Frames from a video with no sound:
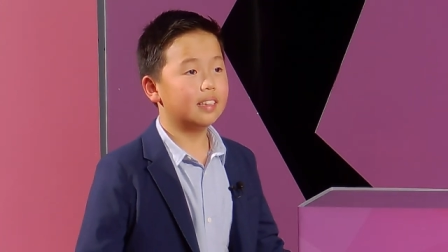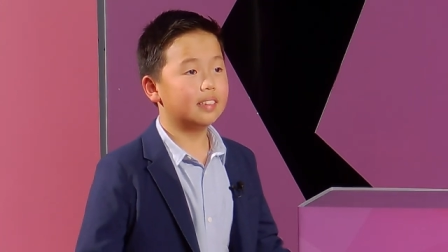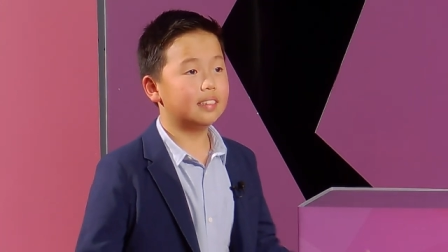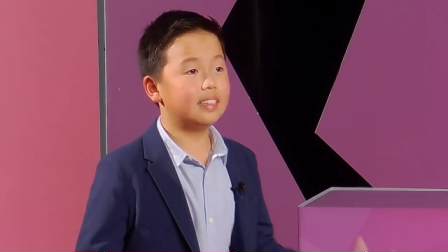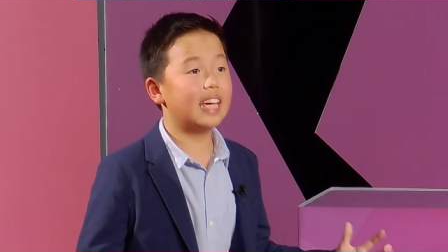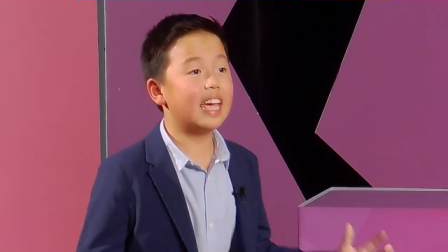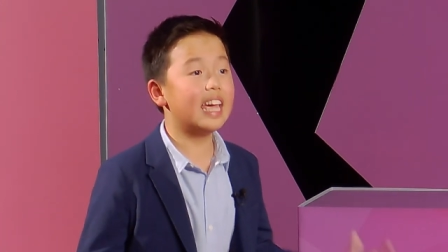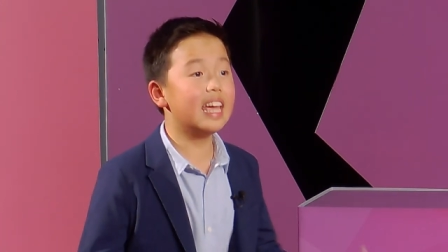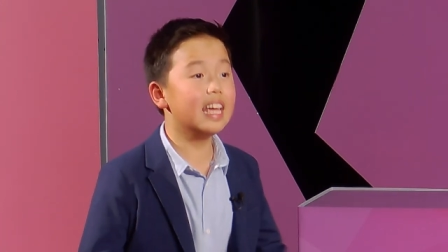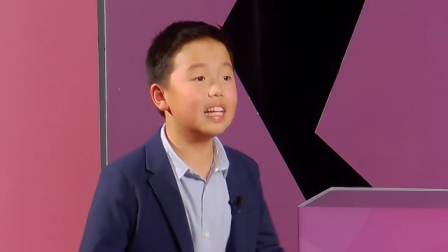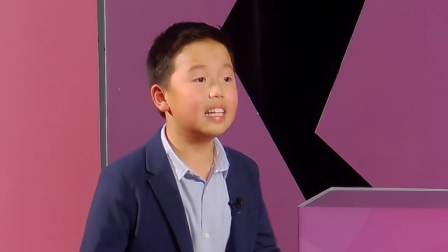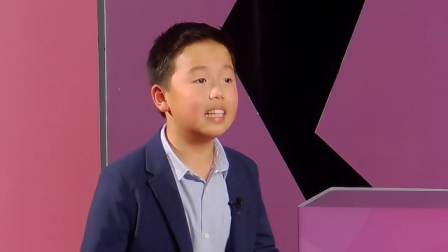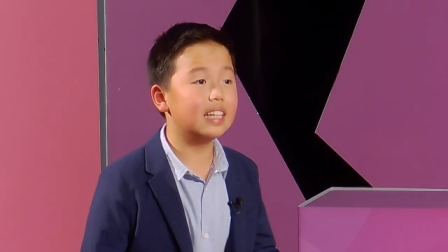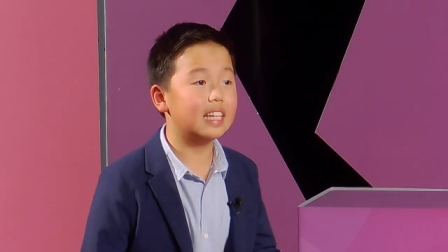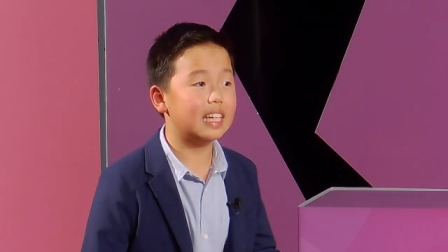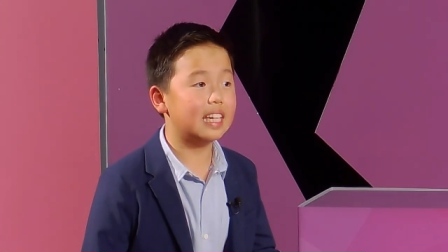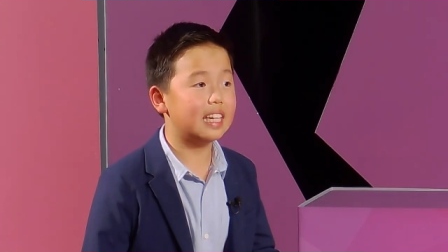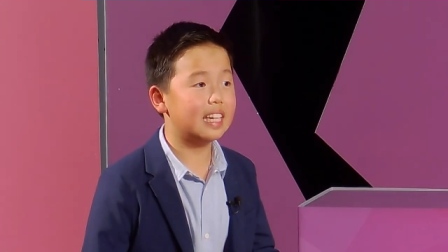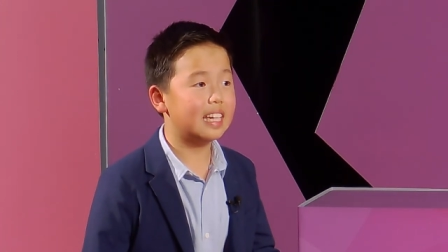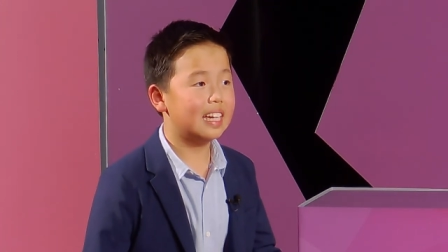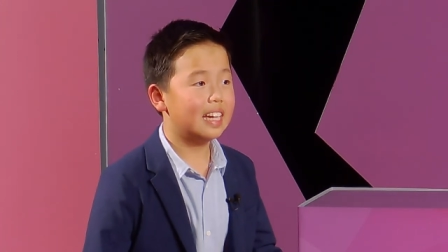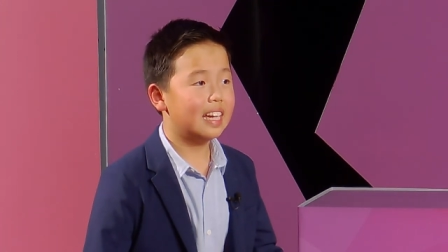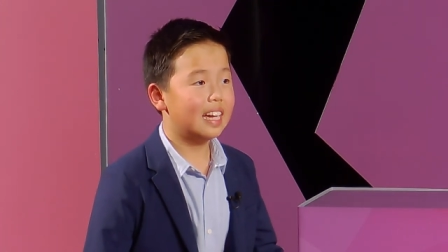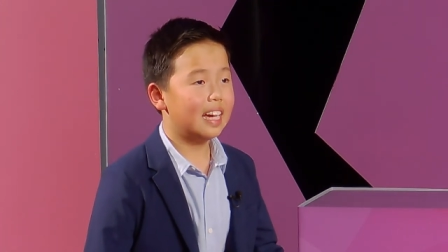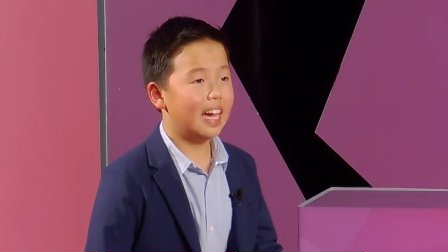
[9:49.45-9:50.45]

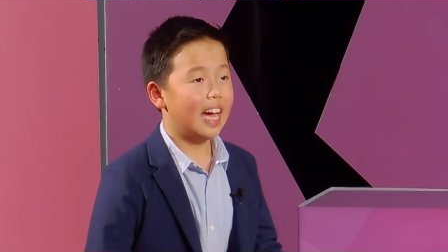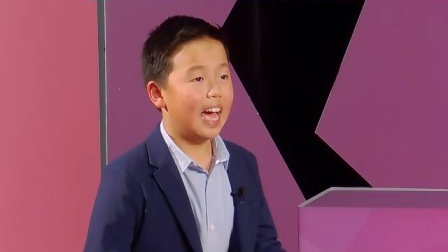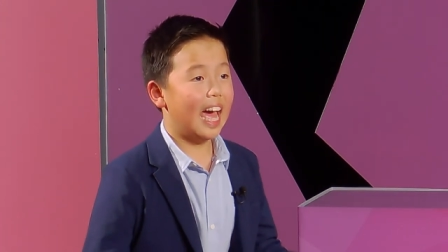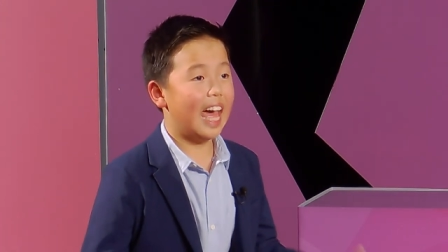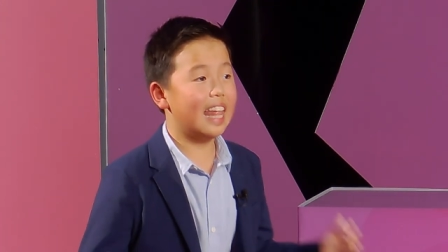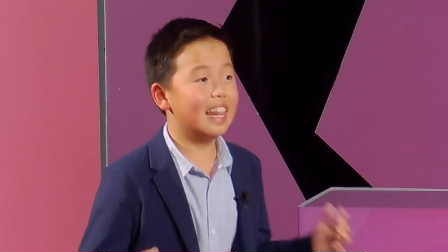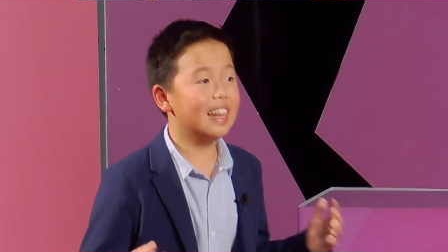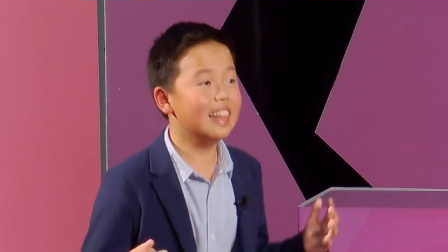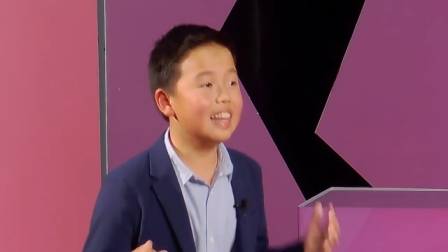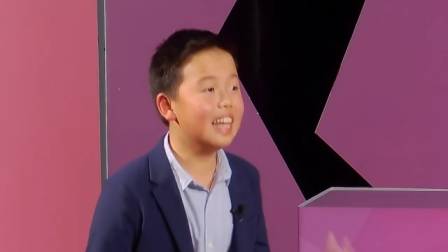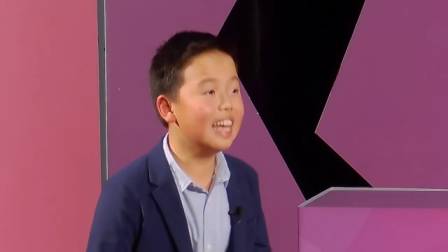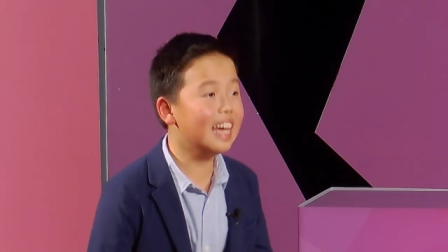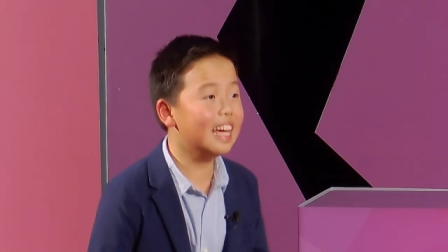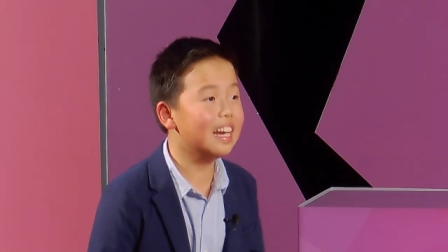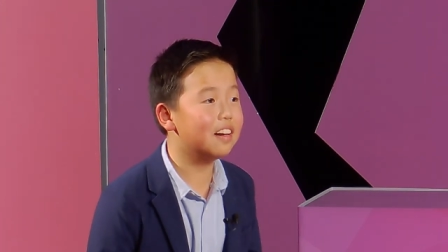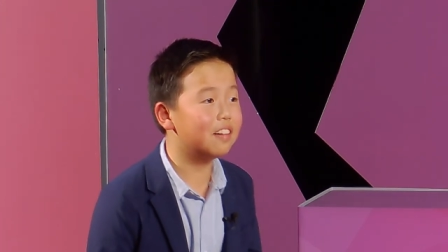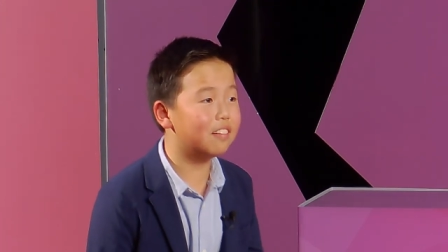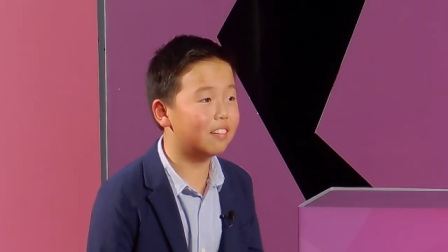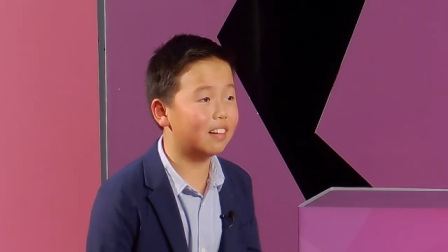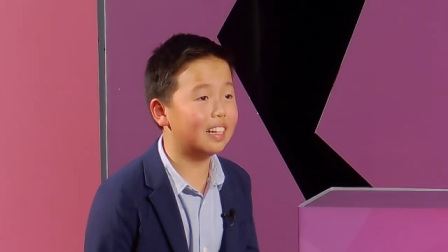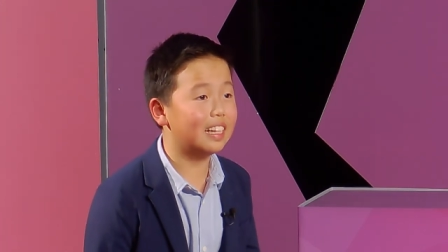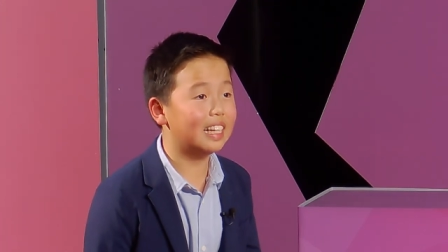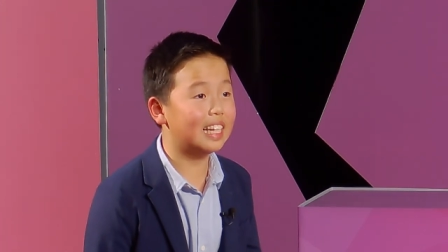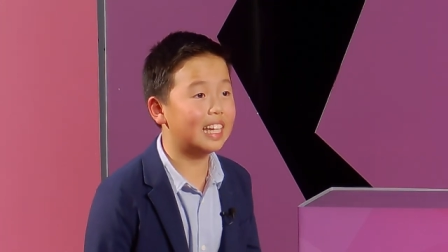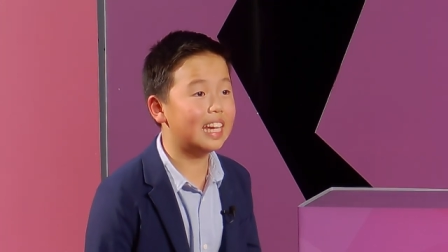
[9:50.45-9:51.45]
daily and
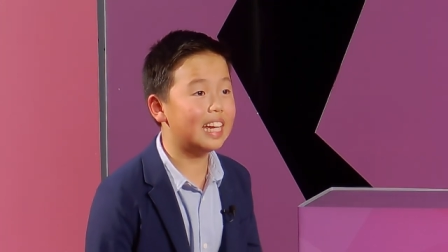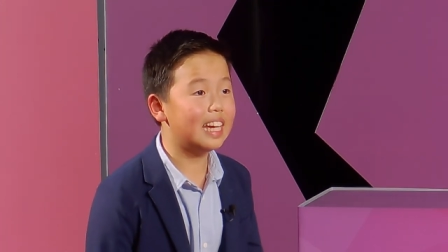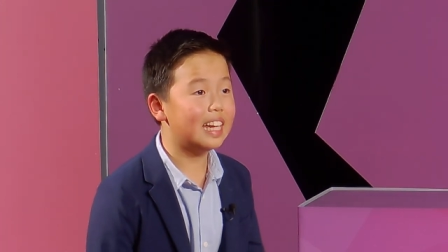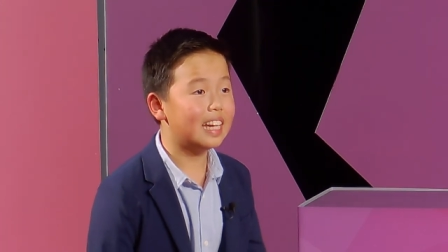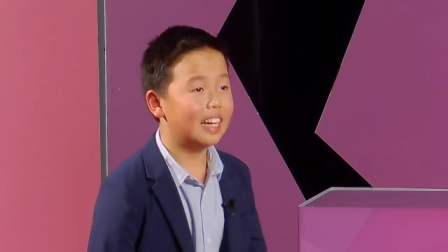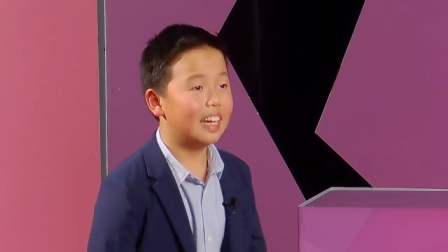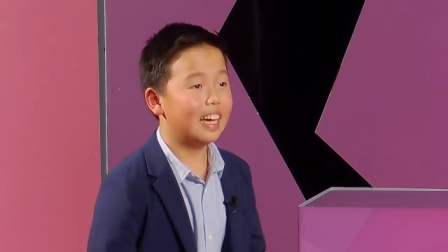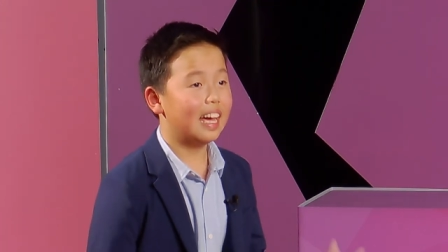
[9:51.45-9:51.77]
literally